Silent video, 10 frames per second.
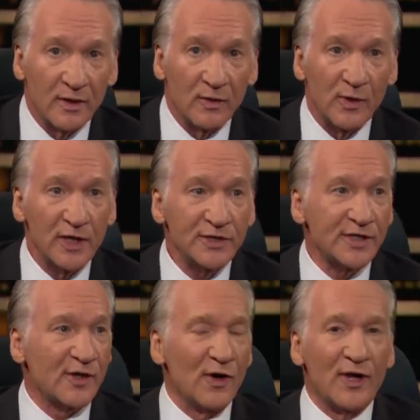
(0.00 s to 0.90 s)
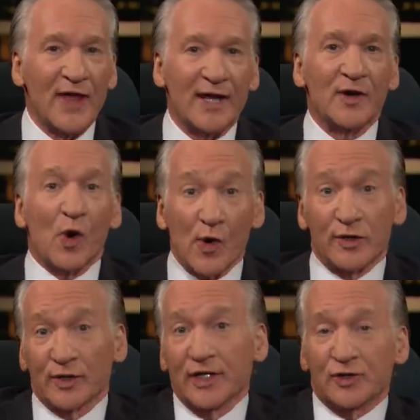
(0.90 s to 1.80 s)
We used to call that an
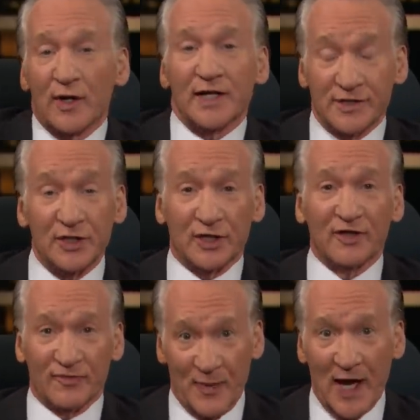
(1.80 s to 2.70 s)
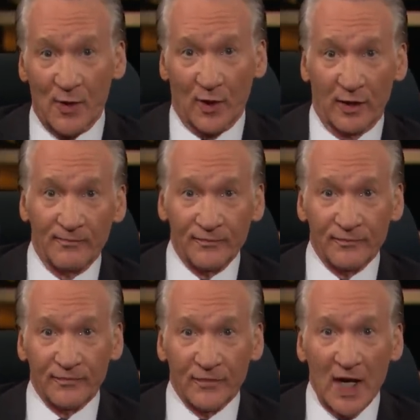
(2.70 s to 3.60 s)
orderly transition of power.
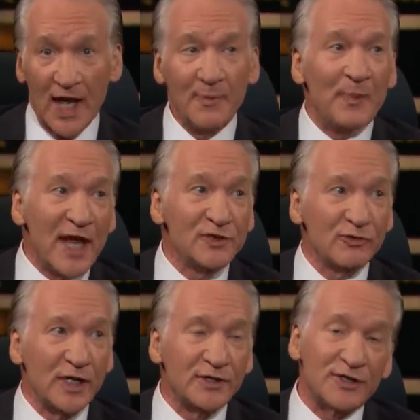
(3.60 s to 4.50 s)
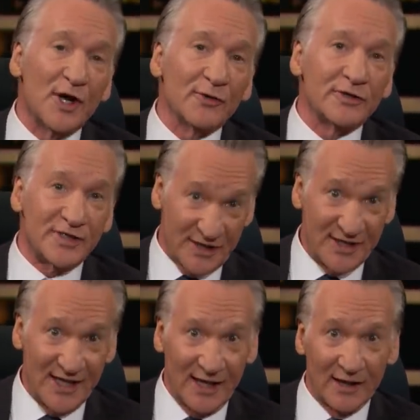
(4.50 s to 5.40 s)
And patriots don't
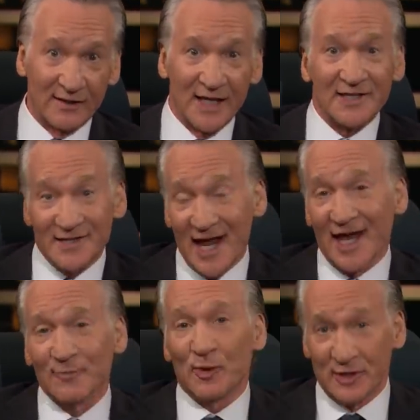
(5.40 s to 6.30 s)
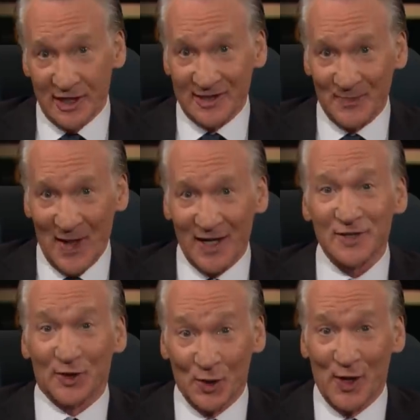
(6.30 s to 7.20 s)
secede. They stay and participate as
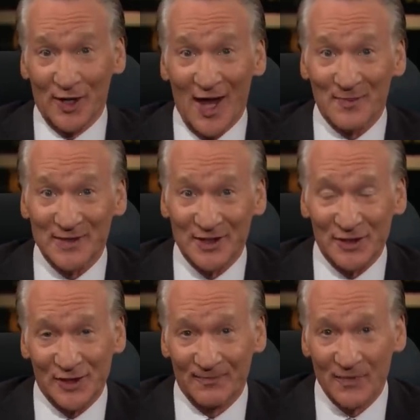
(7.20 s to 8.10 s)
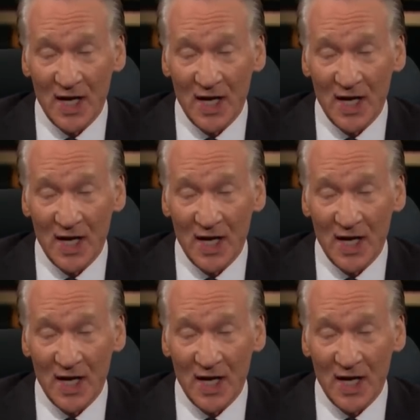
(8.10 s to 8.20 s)
the loyal opposition.